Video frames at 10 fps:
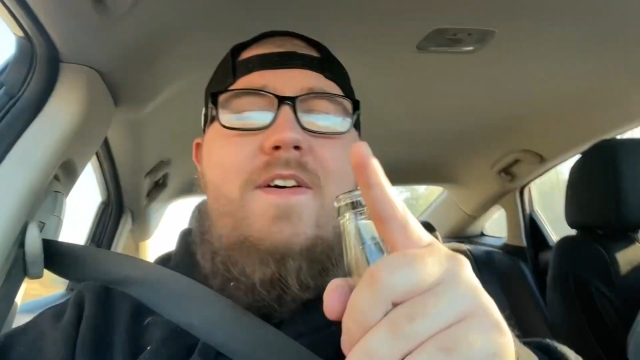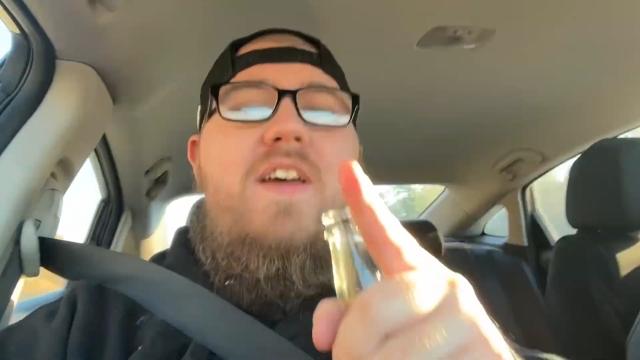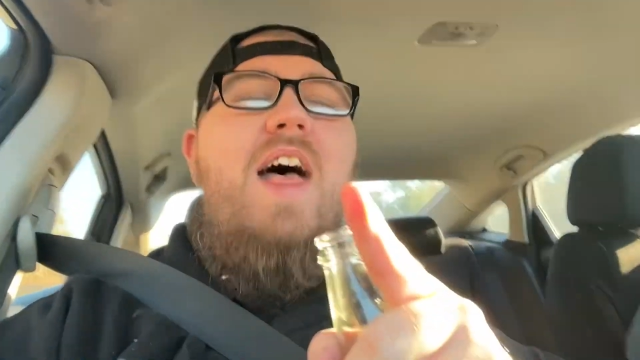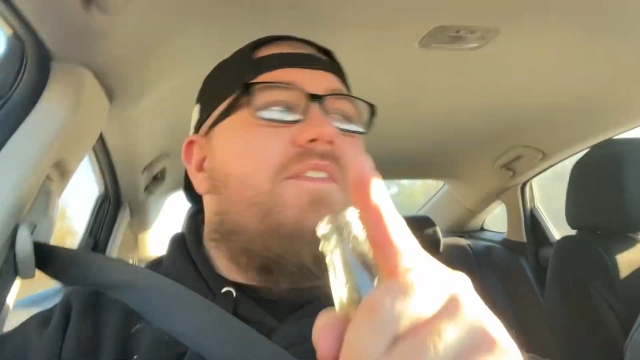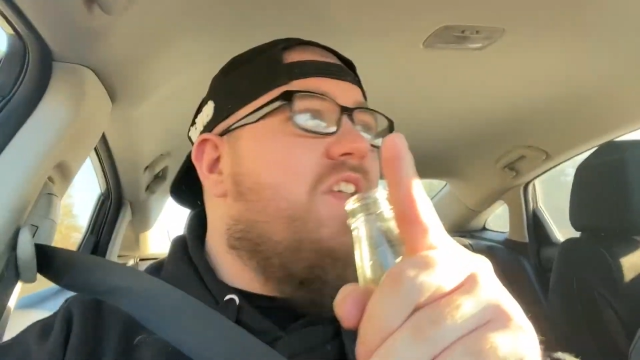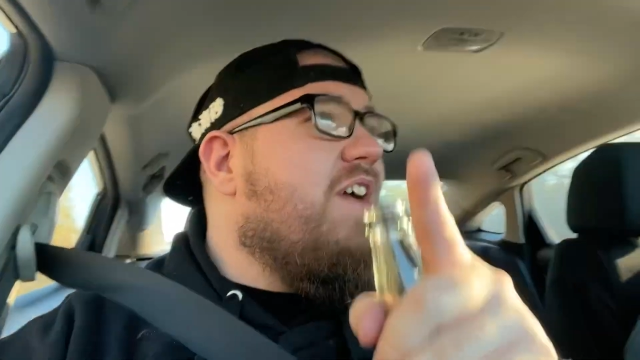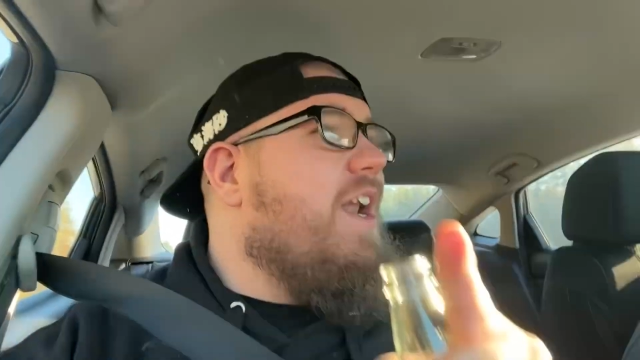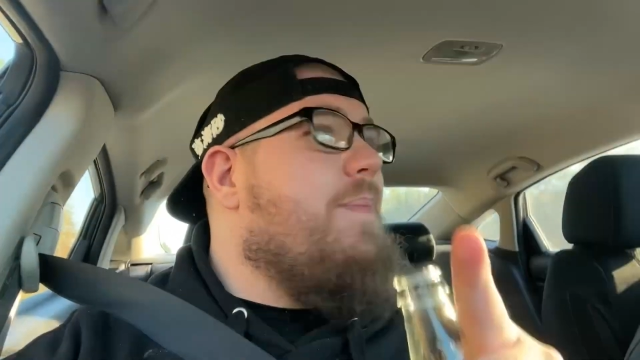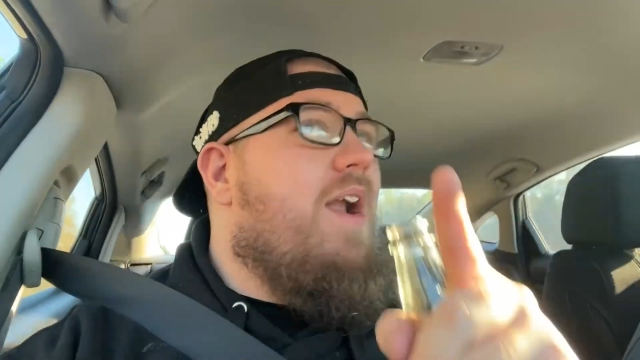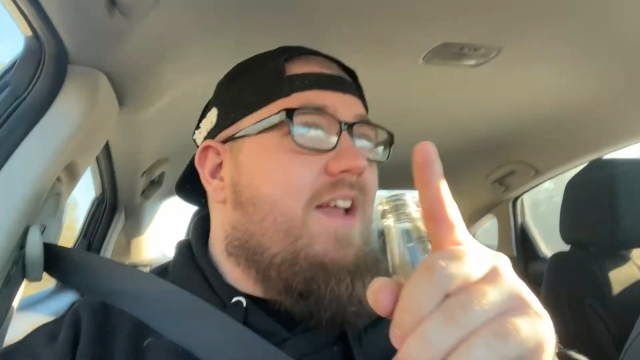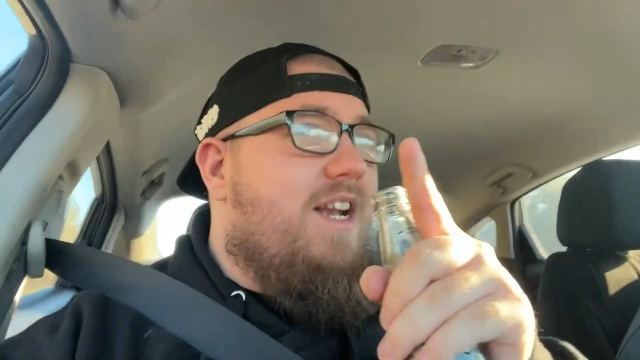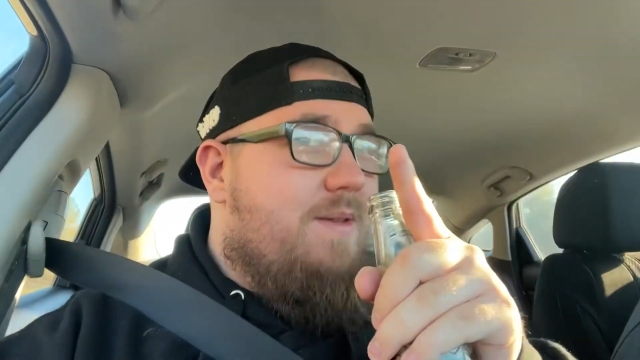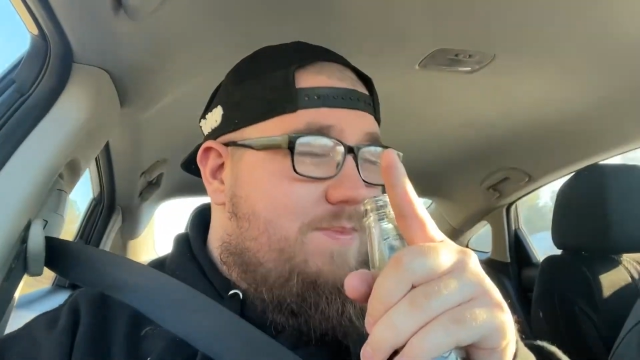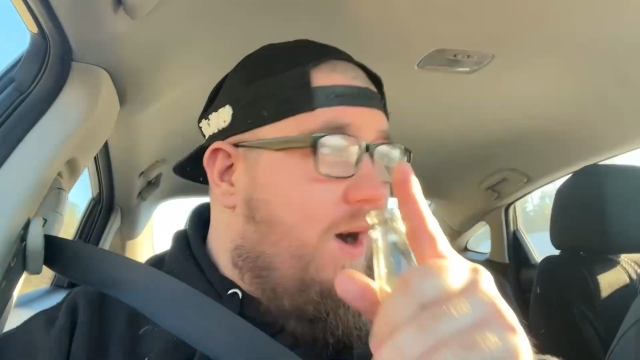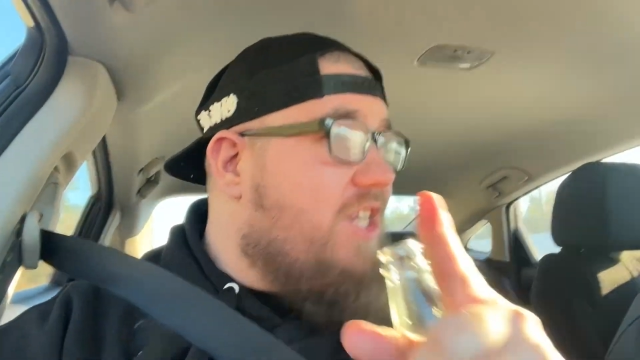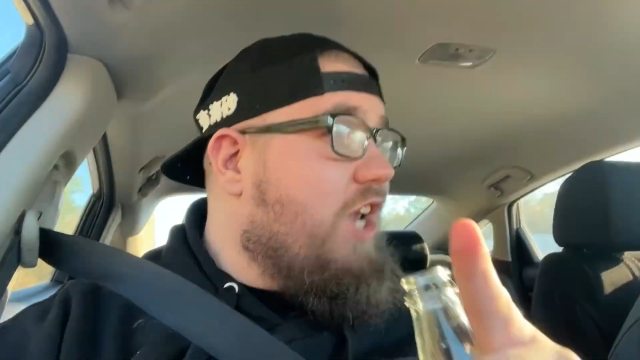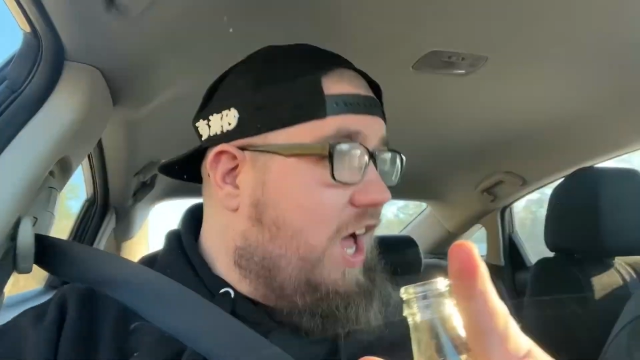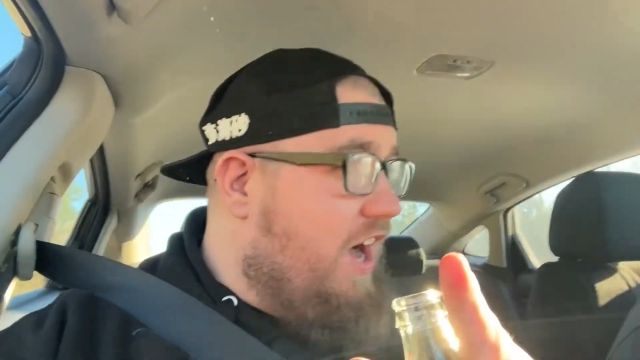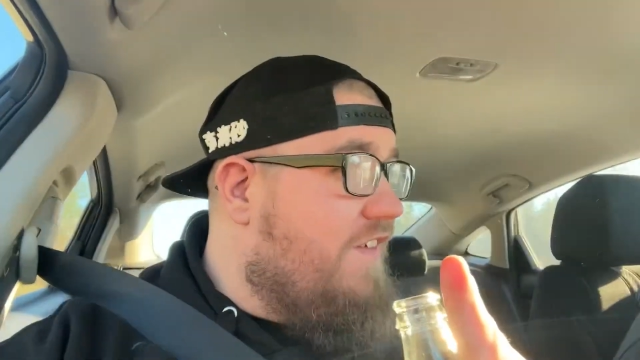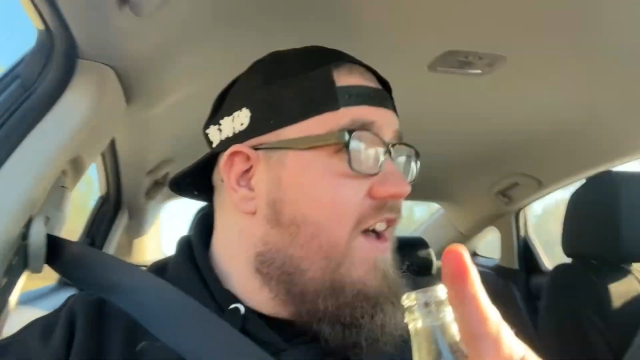that, that video got better get as much
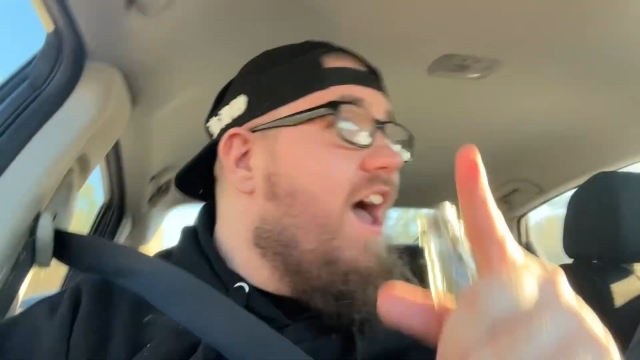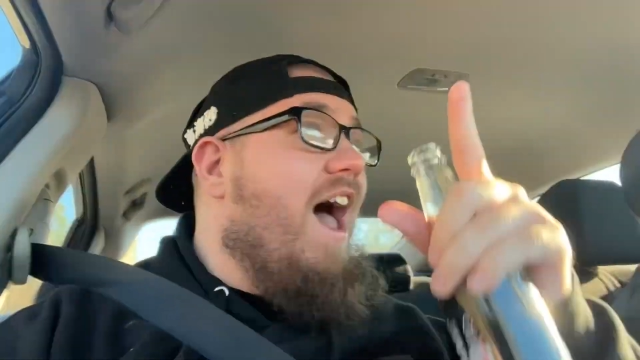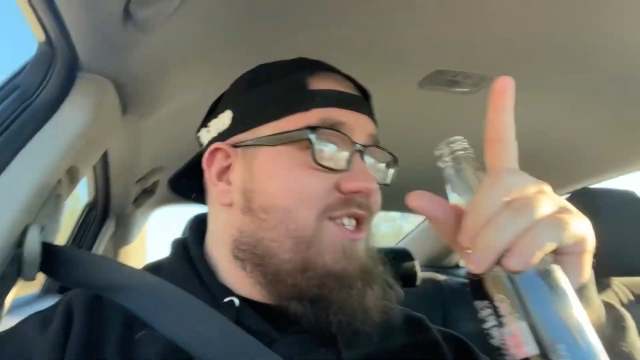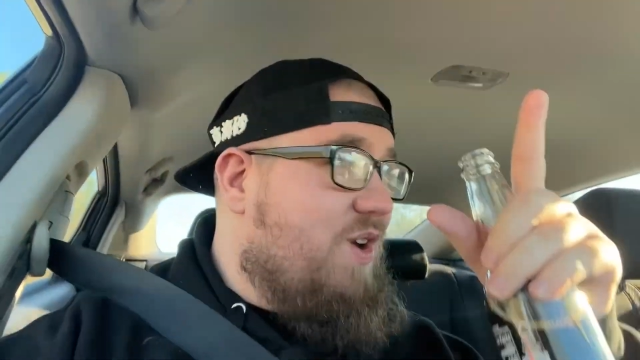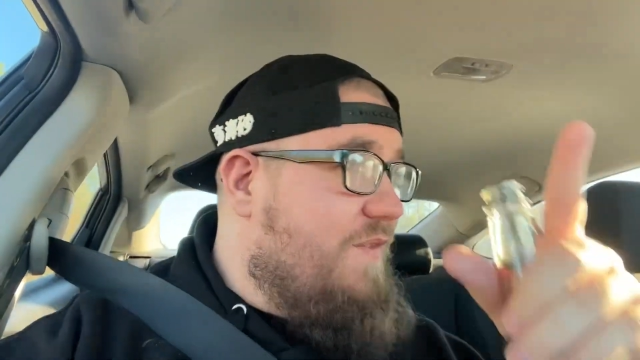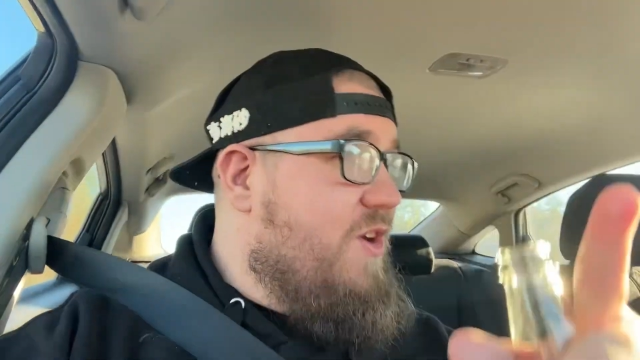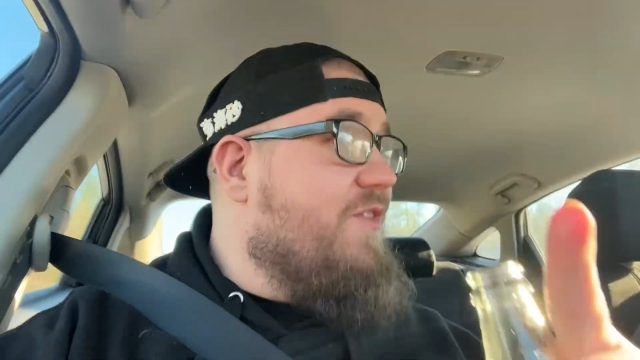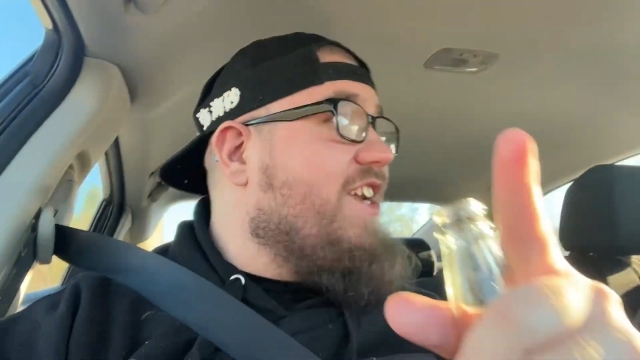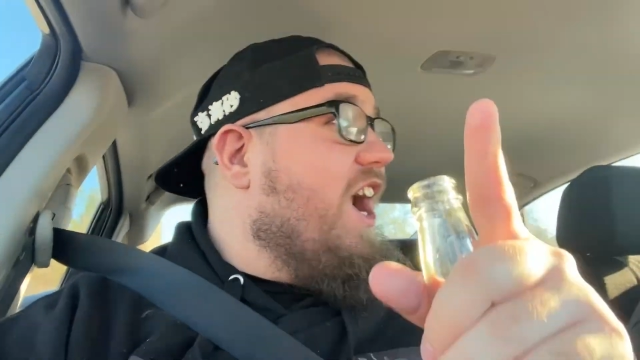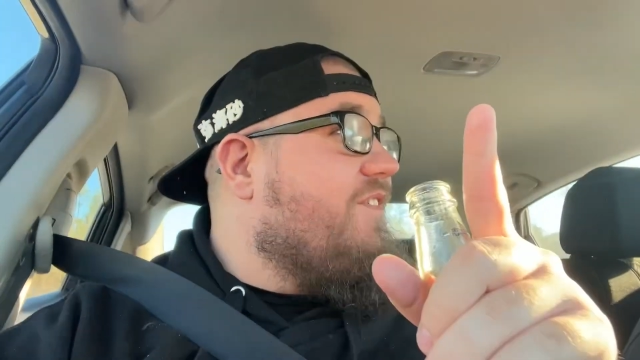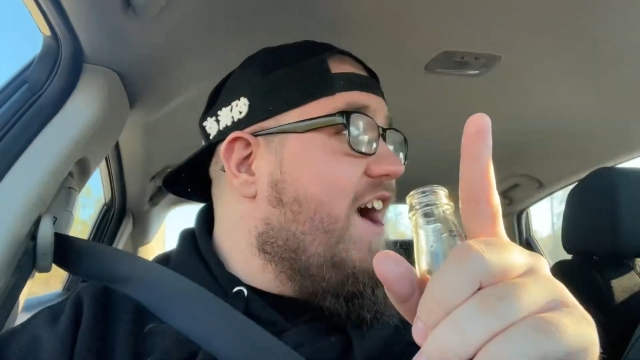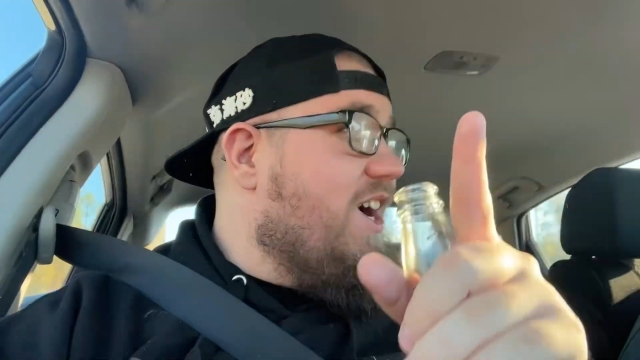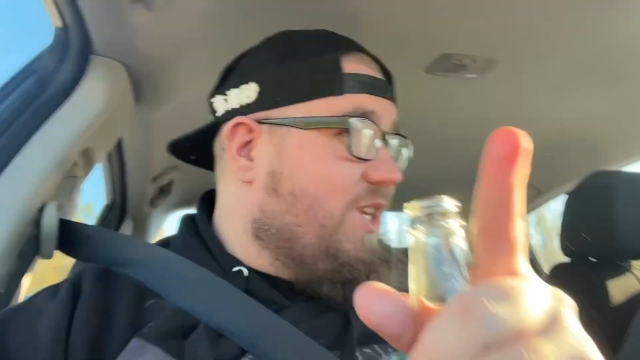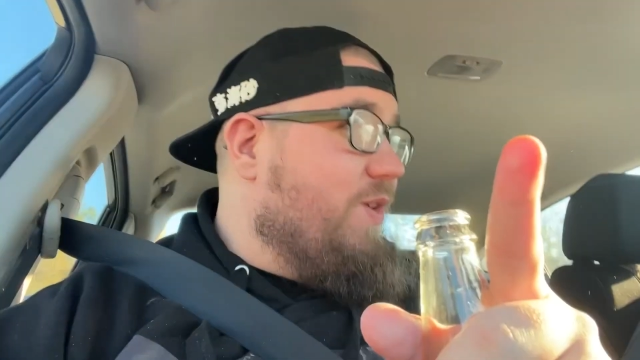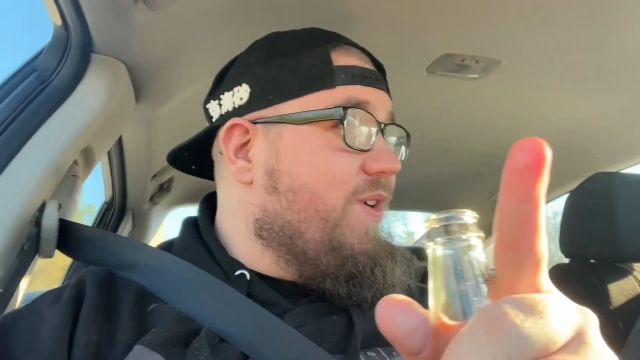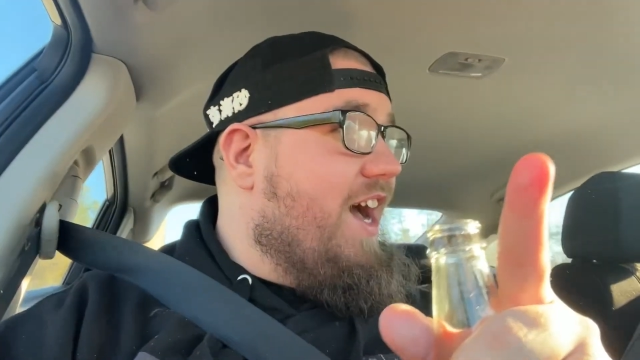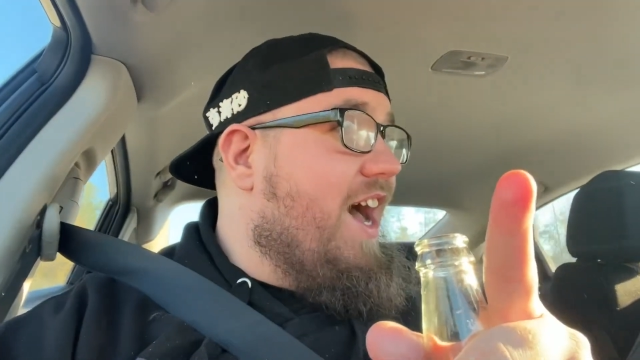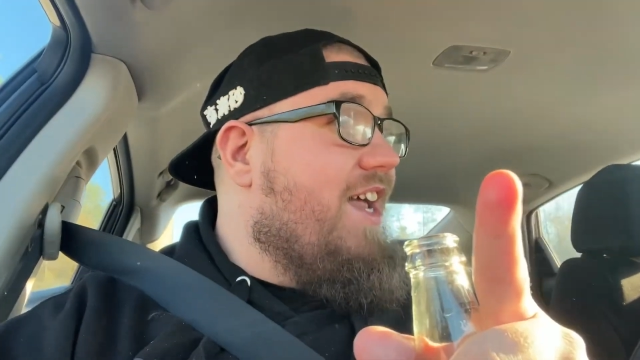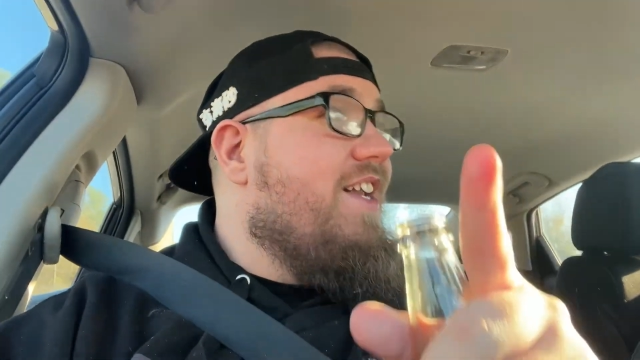love as the review for Terrifier 2 got.